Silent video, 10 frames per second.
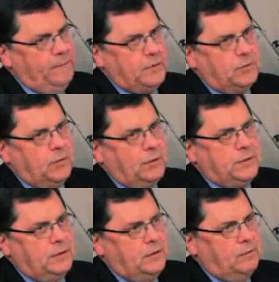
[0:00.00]
artificial
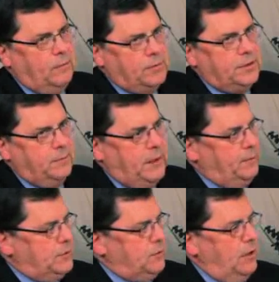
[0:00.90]
joints in the university when
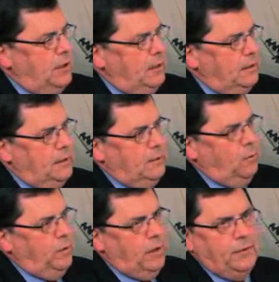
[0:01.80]
I was training,
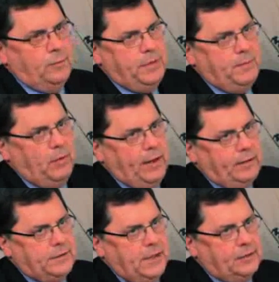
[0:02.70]
when other people
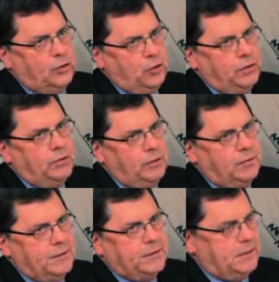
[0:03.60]
outside couldn't
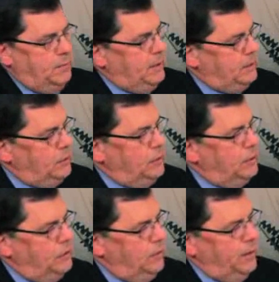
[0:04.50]
use the cement and
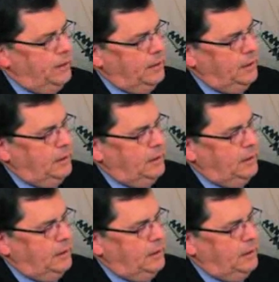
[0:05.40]
couldn't do it.